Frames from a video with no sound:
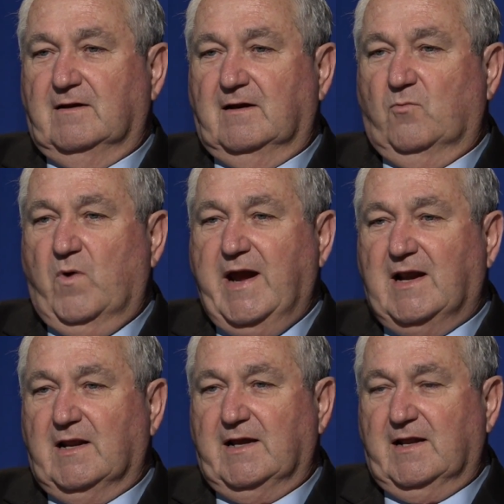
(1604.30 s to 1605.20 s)

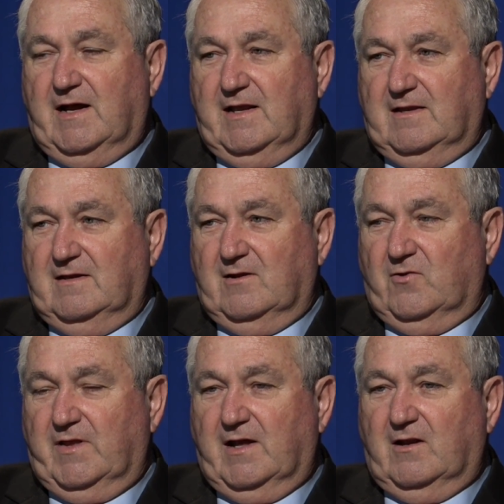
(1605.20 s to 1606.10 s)
weekly, and
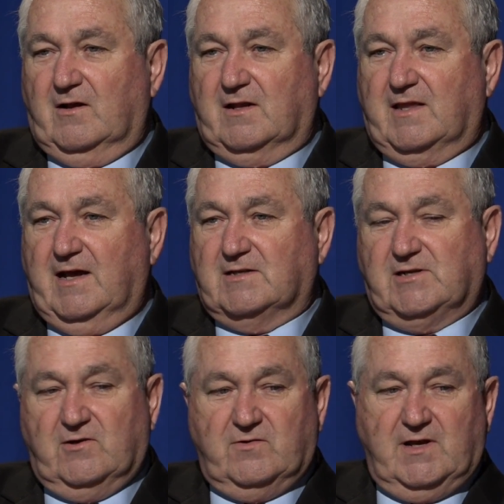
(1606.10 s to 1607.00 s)
they'll look at that and
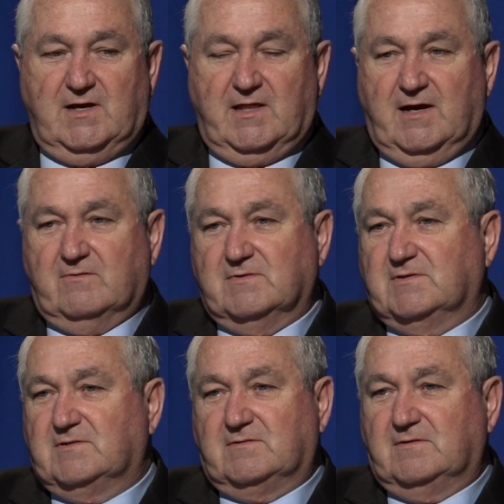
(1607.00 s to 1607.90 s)
say, oh yeah, that
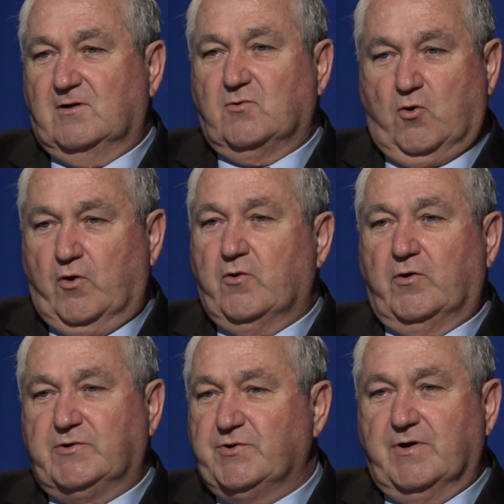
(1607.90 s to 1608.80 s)
was, you know, Gordon
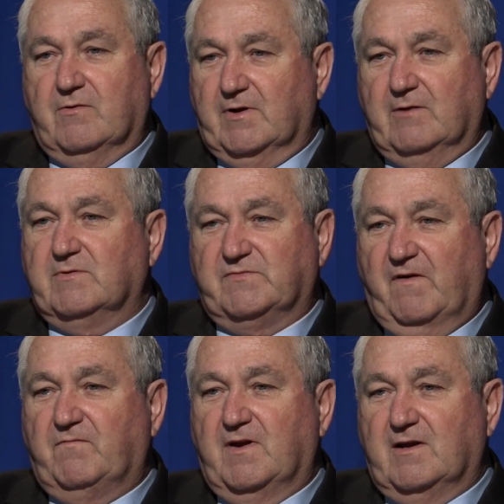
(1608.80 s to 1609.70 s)
Orchard when he was
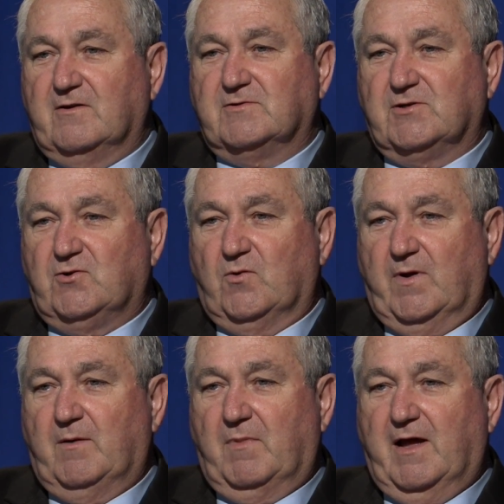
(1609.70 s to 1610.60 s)
15 years old.
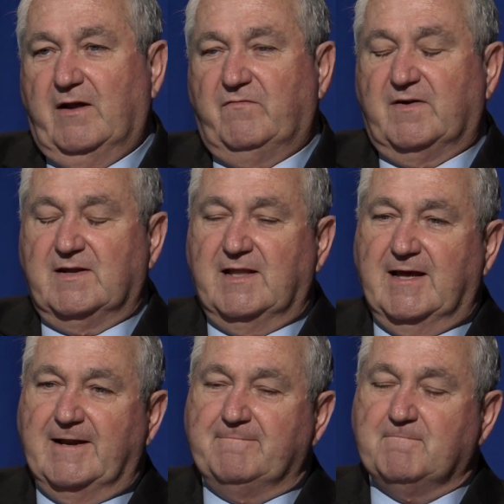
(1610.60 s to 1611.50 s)
Well, I'm glad to find
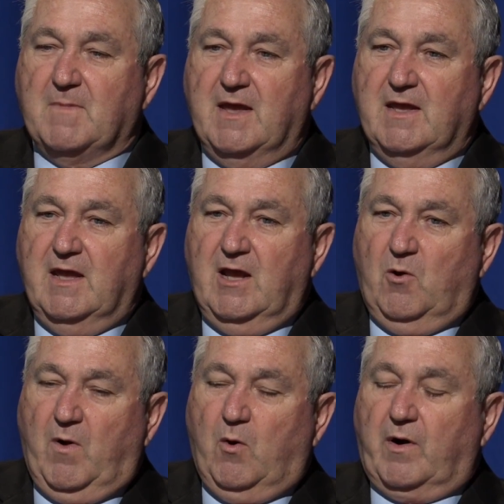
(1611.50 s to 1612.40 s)
that.
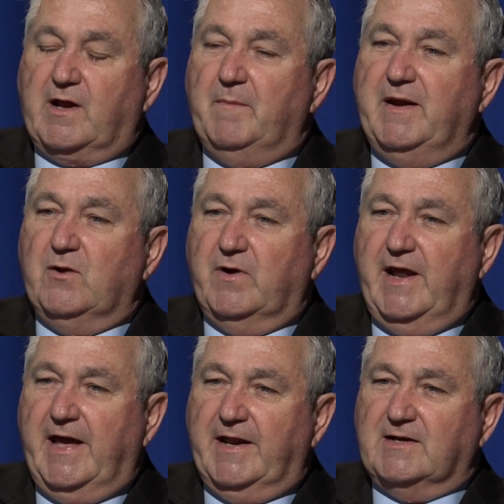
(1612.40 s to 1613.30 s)
Well, we're coming to an
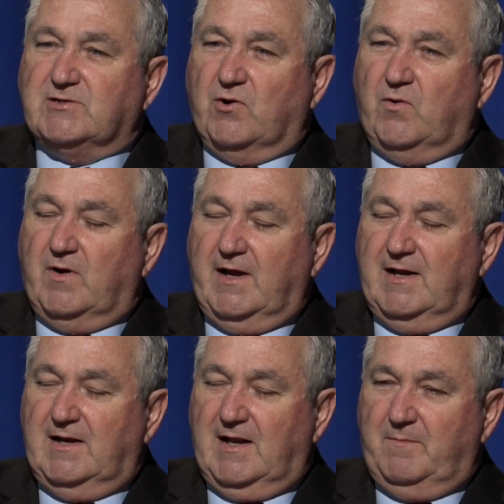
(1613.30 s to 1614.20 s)
end, so
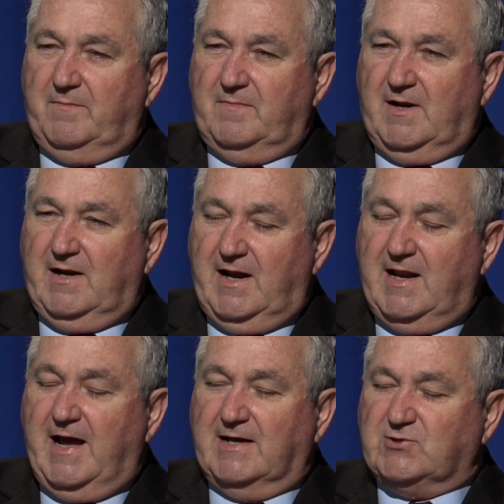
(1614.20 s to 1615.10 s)
I need
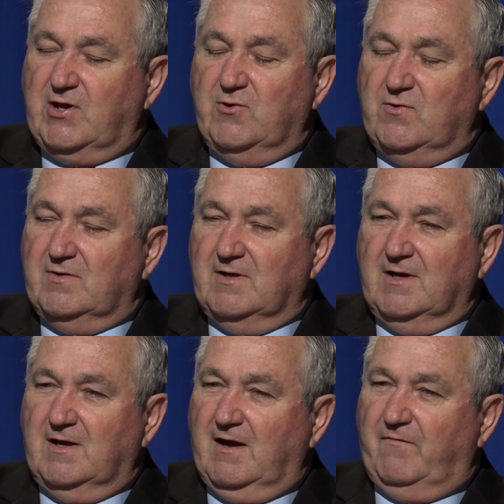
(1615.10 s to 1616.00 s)
to ask you
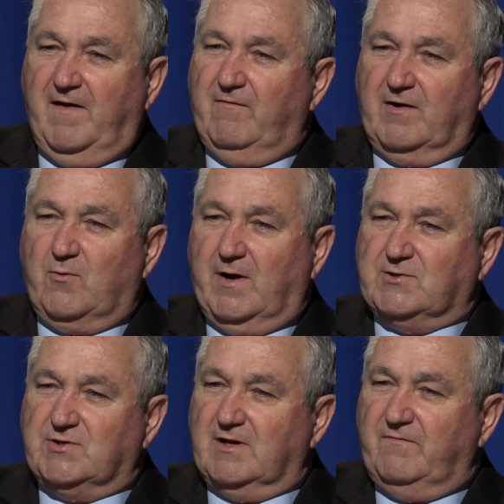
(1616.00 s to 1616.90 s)
a favorite
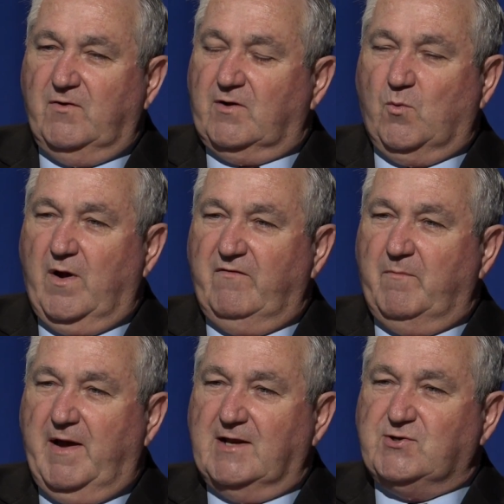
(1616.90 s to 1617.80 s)
question. If you could wave a
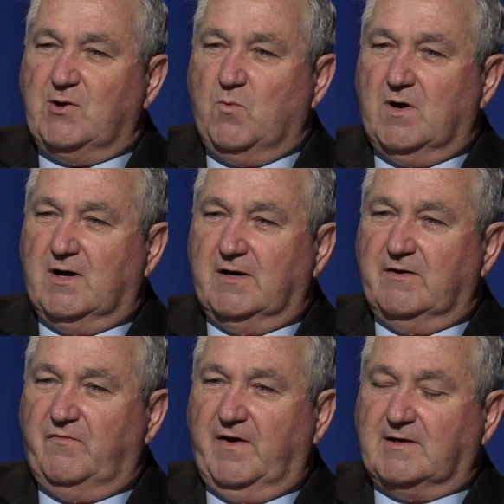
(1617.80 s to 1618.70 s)
magic wand
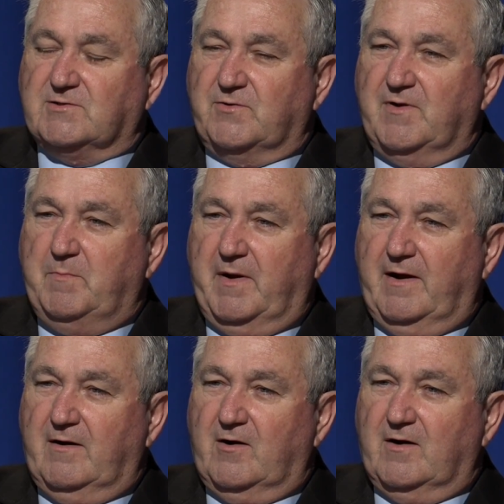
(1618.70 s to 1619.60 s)
to fix or
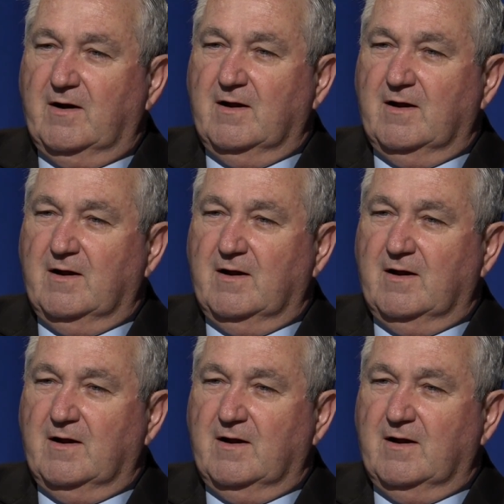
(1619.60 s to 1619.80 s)
repair or